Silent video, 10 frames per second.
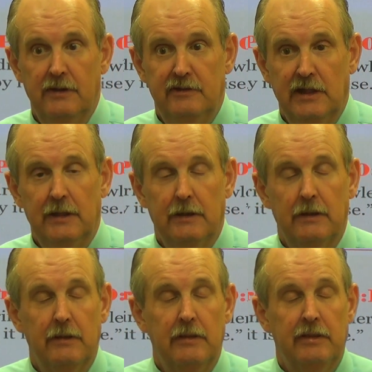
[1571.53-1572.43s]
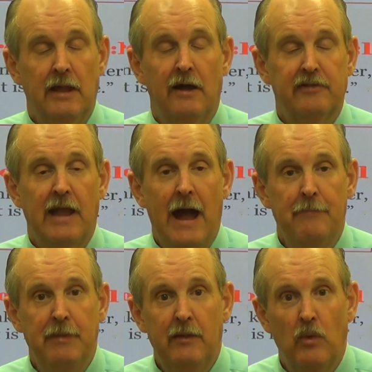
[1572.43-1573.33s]
You see, does
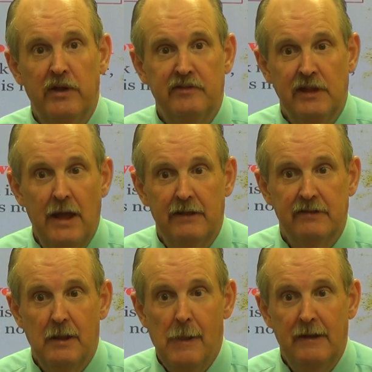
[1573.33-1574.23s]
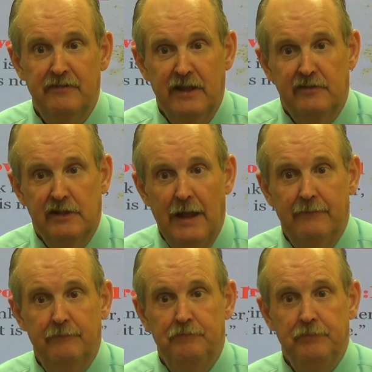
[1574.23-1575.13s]
God mean what he says? See,
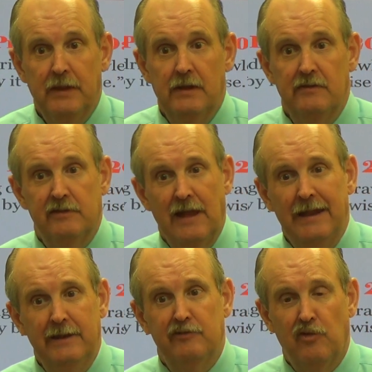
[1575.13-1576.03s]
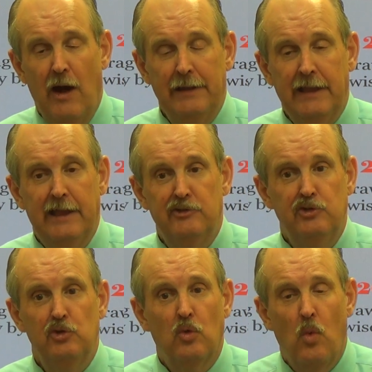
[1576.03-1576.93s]
Satan, Satan is trying to
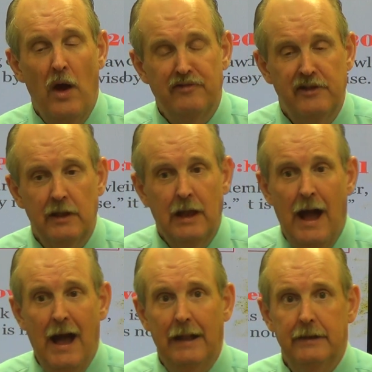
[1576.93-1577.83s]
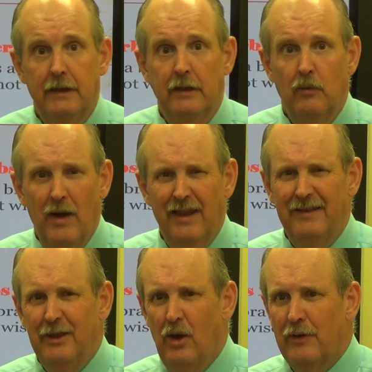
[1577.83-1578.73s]
get you to question God.
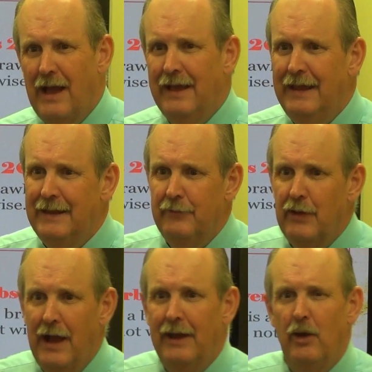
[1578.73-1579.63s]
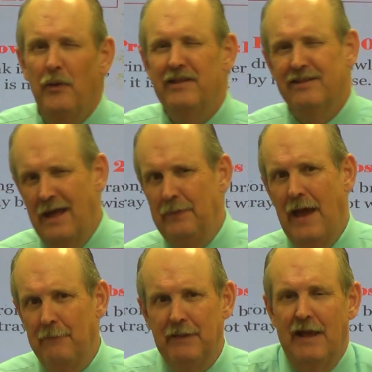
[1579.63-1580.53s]
Well, you know, God, he didn't. I know he said
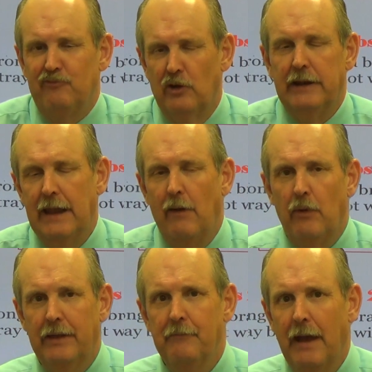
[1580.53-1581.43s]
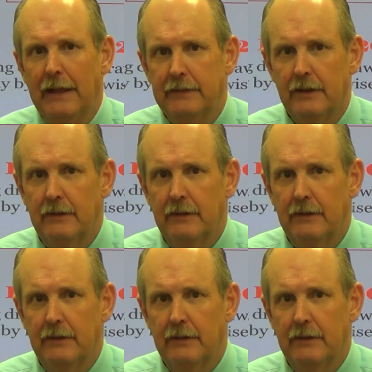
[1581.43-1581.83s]
that, but that's really not what he meant.